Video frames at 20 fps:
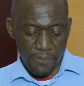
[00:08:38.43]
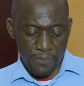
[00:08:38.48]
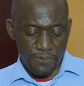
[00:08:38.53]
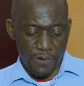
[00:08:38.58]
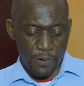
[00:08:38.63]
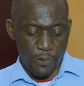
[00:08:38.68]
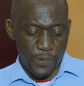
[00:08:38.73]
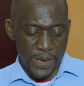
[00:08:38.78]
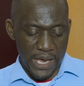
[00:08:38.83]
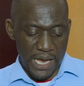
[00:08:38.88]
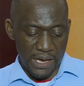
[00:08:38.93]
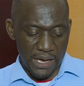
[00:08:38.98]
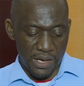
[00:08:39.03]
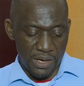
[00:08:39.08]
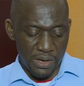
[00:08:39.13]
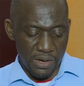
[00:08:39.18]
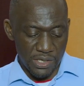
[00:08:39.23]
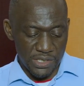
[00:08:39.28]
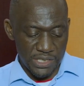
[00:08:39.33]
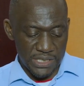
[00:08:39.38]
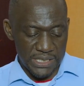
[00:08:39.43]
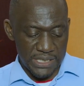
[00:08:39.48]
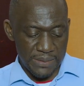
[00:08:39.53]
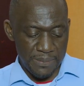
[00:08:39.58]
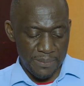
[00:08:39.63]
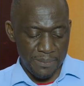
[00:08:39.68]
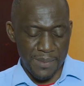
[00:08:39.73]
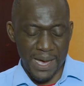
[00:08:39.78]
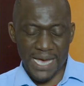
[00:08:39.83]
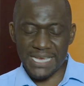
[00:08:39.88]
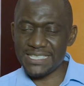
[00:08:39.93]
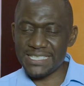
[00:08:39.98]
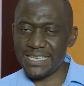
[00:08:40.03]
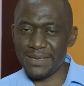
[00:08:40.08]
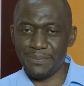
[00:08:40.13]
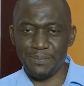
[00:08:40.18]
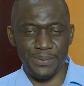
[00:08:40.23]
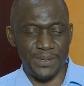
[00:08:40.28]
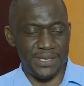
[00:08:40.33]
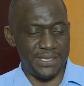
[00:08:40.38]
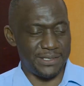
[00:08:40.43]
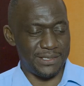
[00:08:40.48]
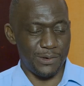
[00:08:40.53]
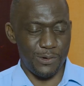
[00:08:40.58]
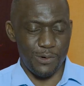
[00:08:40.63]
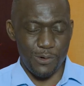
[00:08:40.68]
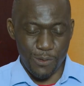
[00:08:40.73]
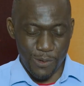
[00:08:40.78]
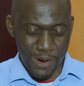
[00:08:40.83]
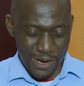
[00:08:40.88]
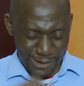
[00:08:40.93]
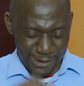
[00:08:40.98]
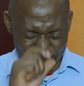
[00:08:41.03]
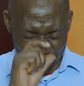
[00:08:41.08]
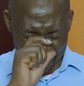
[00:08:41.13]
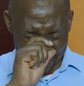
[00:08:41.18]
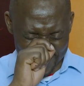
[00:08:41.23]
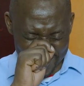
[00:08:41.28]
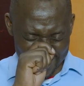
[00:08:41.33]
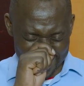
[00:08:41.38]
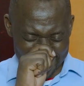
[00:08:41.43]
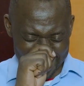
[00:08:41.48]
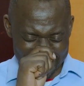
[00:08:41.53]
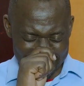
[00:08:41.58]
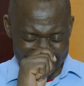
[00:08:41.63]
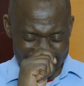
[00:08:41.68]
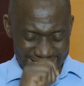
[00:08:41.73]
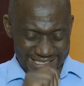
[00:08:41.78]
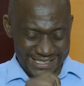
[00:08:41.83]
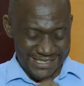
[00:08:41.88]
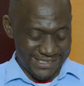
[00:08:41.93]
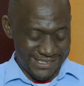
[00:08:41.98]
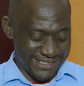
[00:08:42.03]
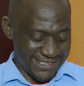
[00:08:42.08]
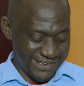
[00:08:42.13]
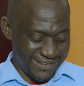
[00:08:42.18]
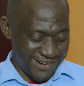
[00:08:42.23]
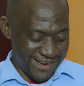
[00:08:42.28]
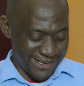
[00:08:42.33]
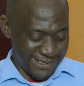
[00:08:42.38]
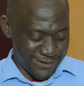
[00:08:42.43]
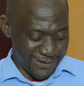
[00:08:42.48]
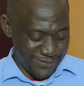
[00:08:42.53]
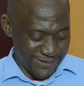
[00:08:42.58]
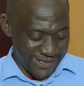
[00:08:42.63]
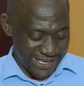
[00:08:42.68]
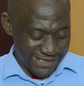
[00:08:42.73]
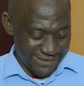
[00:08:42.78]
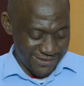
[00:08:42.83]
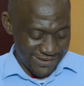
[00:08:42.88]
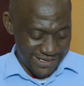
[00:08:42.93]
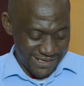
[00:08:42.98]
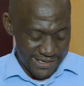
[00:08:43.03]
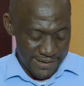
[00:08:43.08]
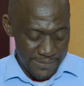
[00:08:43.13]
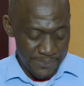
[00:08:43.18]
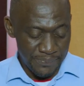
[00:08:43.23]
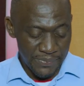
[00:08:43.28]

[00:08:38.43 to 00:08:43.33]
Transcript: For we are God's masterpiece. Oh, I love this. Jesus Christ of Nazareth.